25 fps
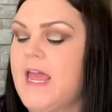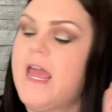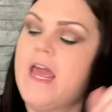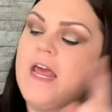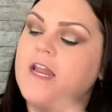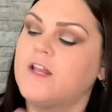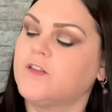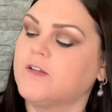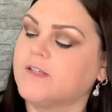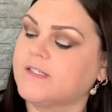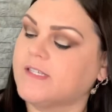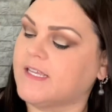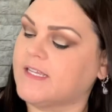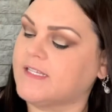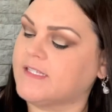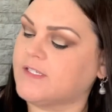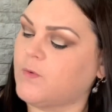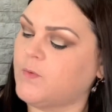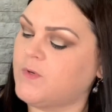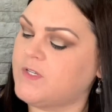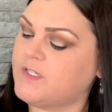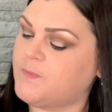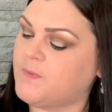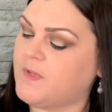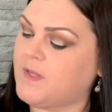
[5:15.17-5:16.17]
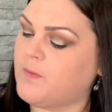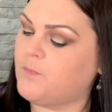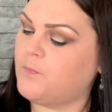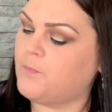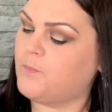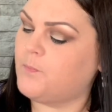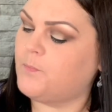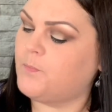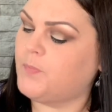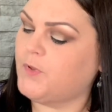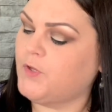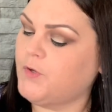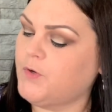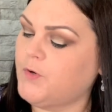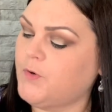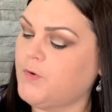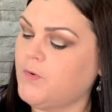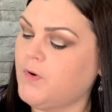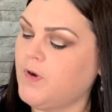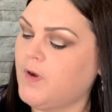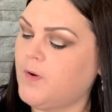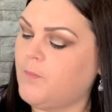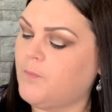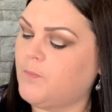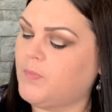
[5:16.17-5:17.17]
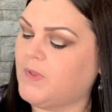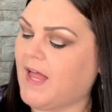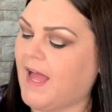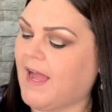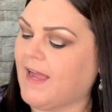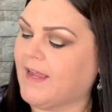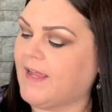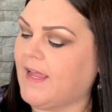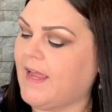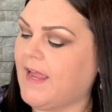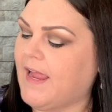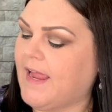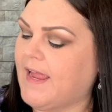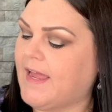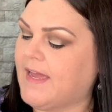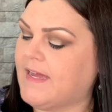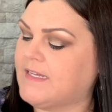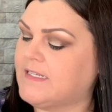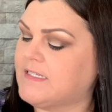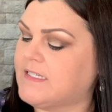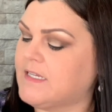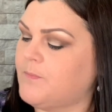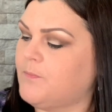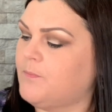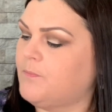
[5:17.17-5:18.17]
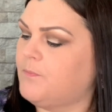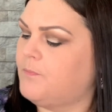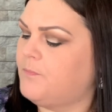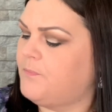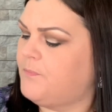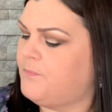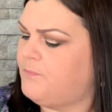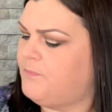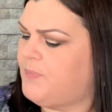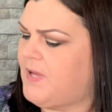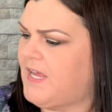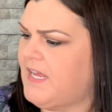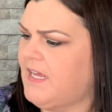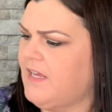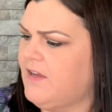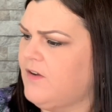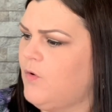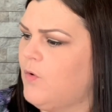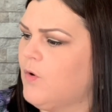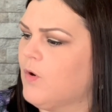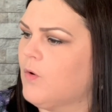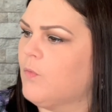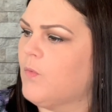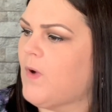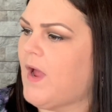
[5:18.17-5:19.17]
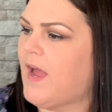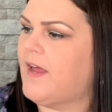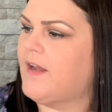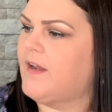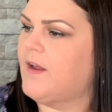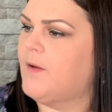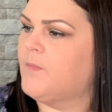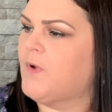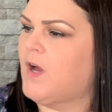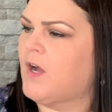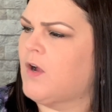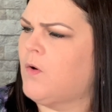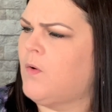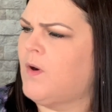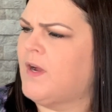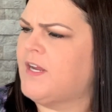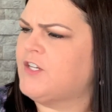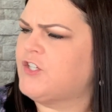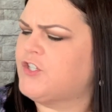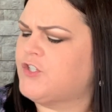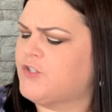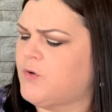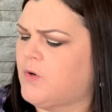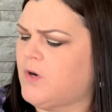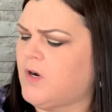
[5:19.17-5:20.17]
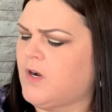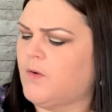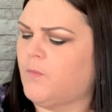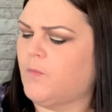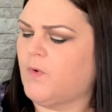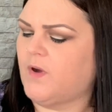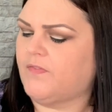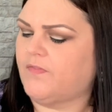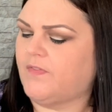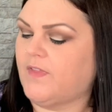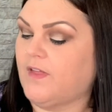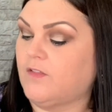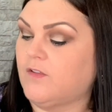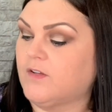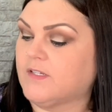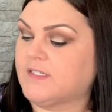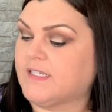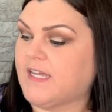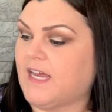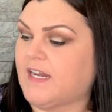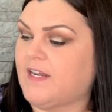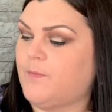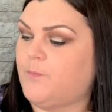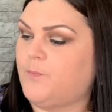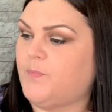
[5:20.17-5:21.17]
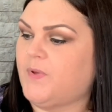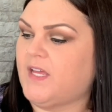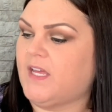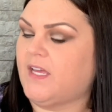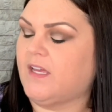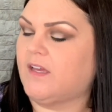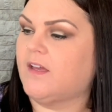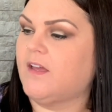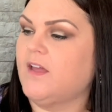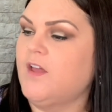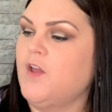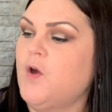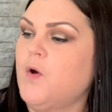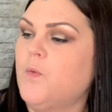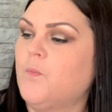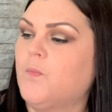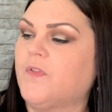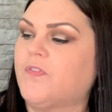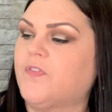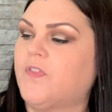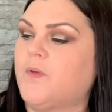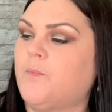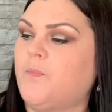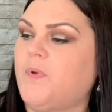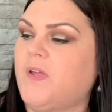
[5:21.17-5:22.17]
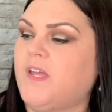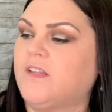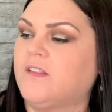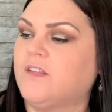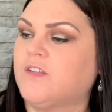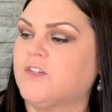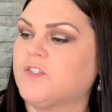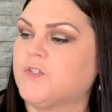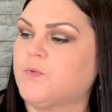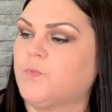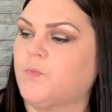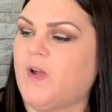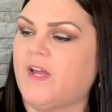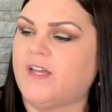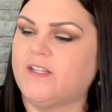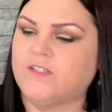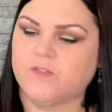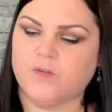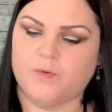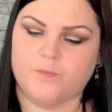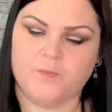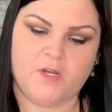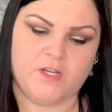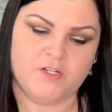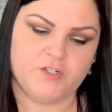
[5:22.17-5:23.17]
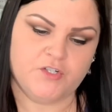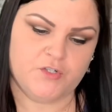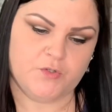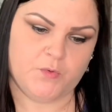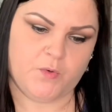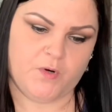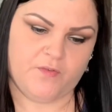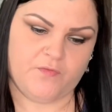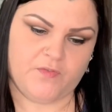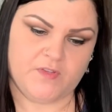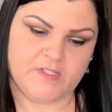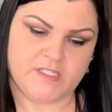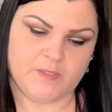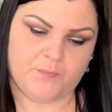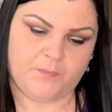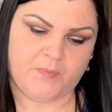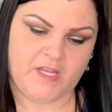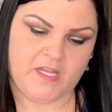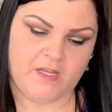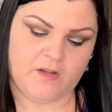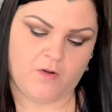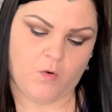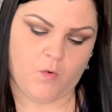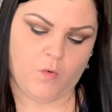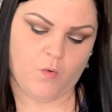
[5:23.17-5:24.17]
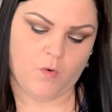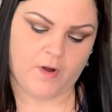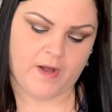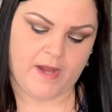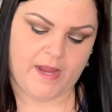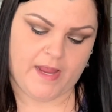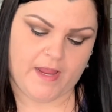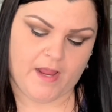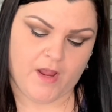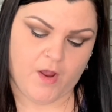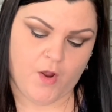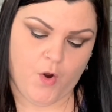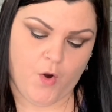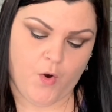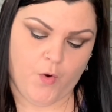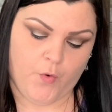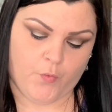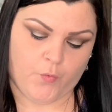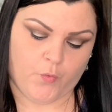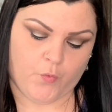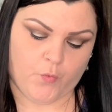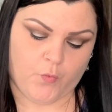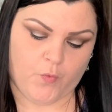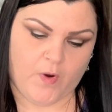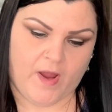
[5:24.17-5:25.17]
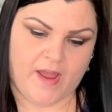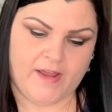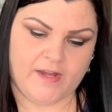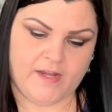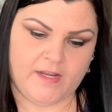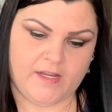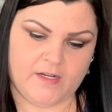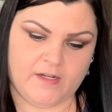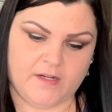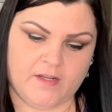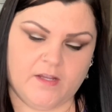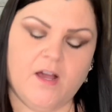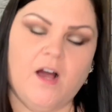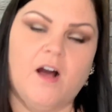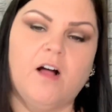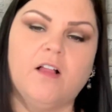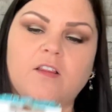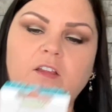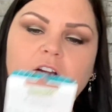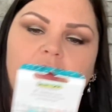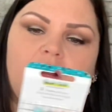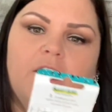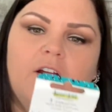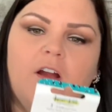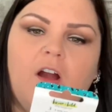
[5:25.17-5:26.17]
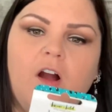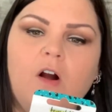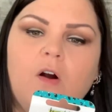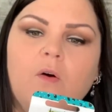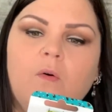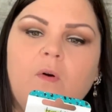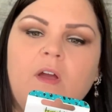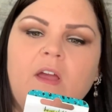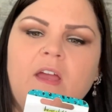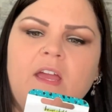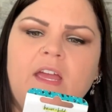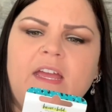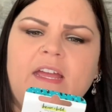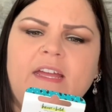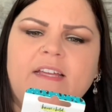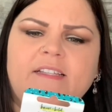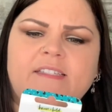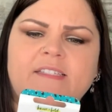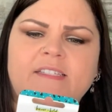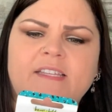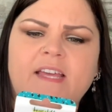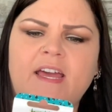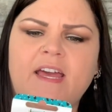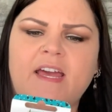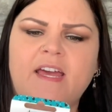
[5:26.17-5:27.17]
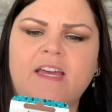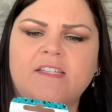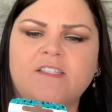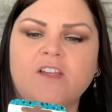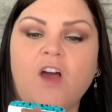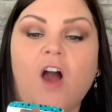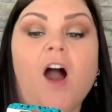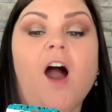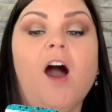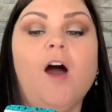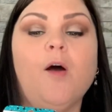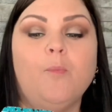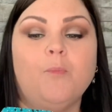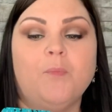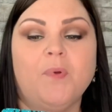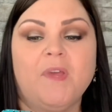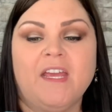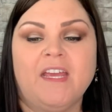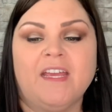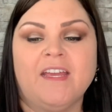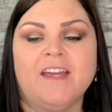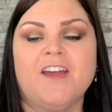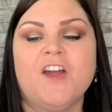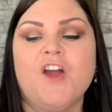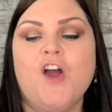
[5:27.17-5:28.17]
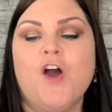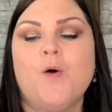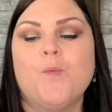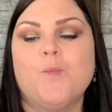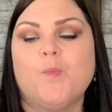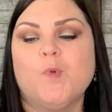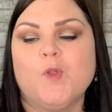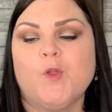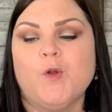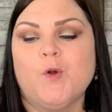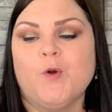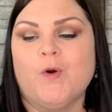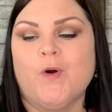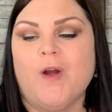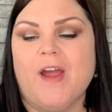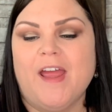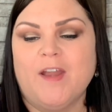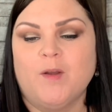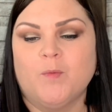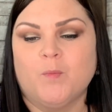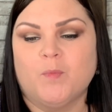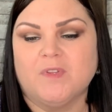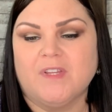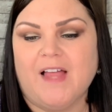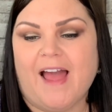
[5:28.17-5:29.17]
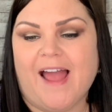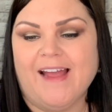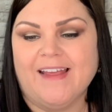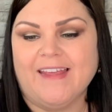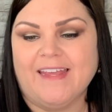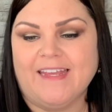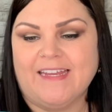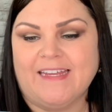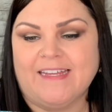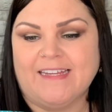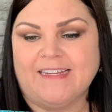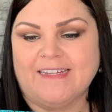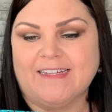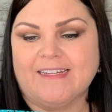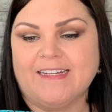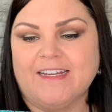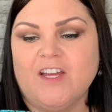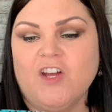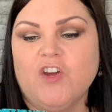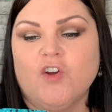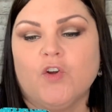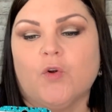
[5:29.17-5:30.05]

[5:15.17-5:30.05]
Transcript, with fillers: And it looks like it's going to be blue, black, and pink or red. I'm not quite sure what, that looks kind of pink, but the pin looks red. So I'm not sure if it's a pink or a red in color. Oh, it says hot pink blue, and black ink.